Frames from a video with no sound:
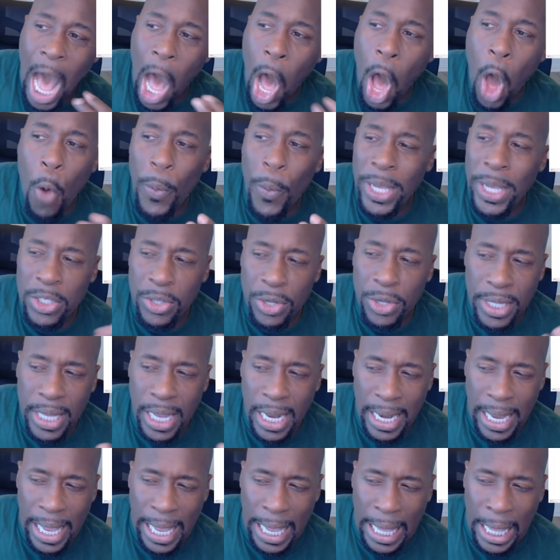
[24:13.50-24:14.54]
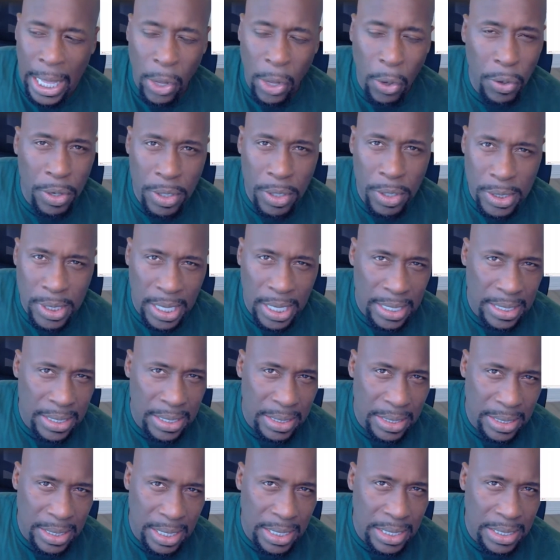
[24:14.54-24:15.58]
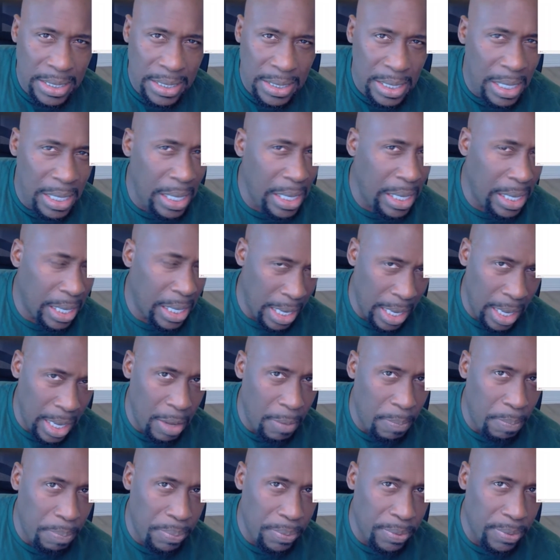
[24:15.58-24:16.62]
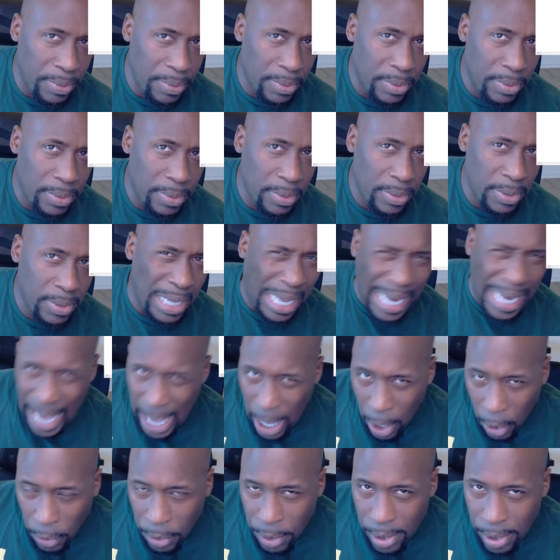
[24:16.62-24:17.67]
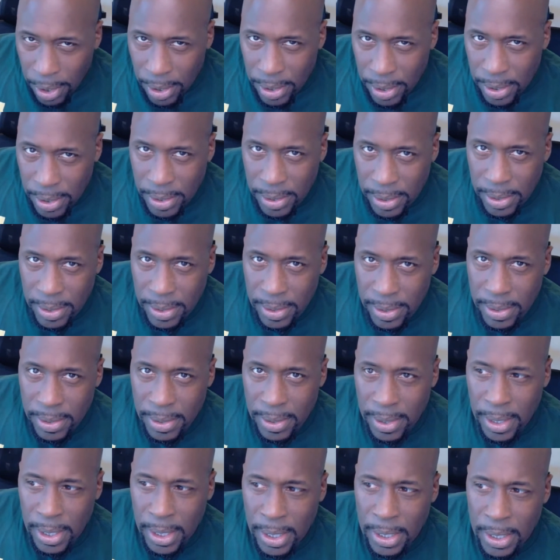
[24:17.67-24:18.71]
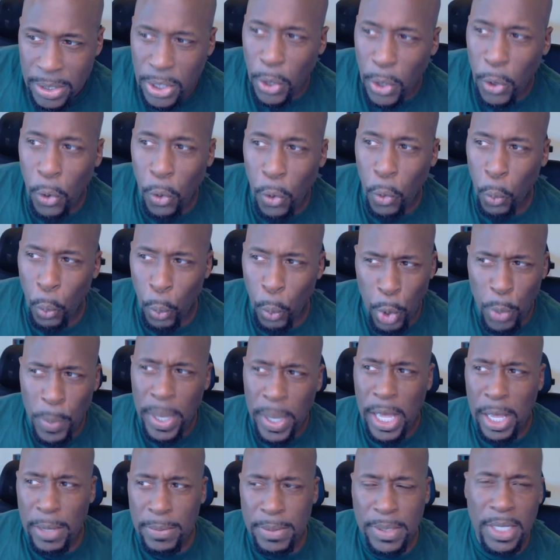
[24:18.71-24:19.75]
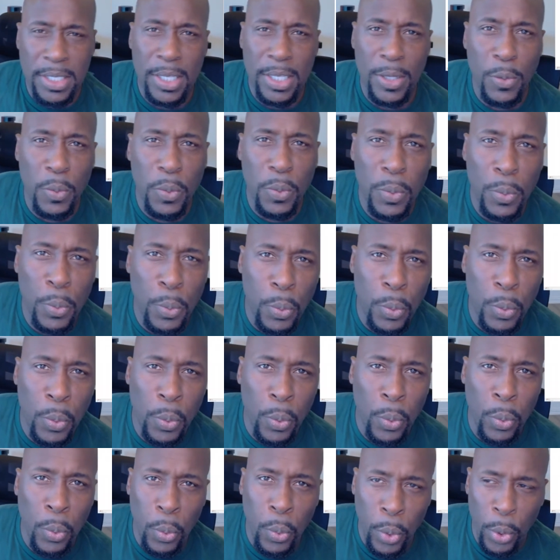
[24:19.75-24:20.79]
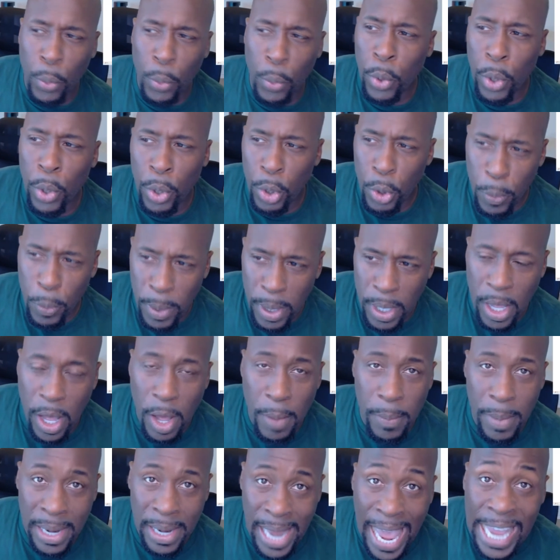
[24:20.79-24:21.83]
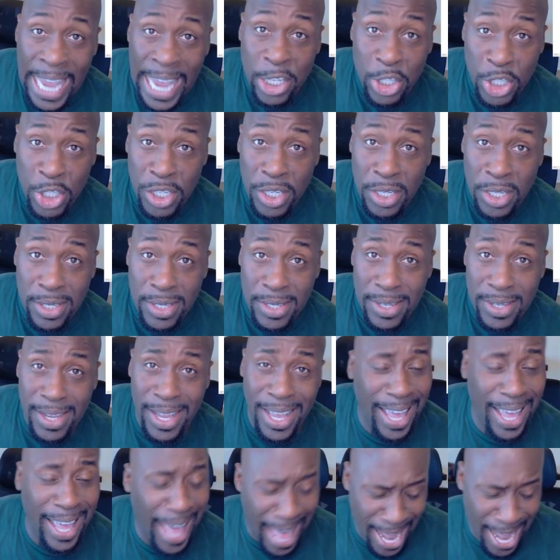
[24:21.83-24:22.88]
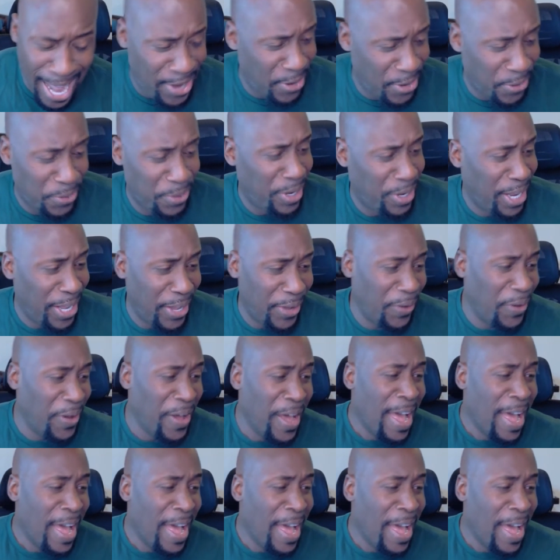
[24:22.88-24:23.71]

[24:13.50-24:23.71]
always looked at elders as 60 and up. An elder? So when you become 60, what do you become? An ancient? I don't know.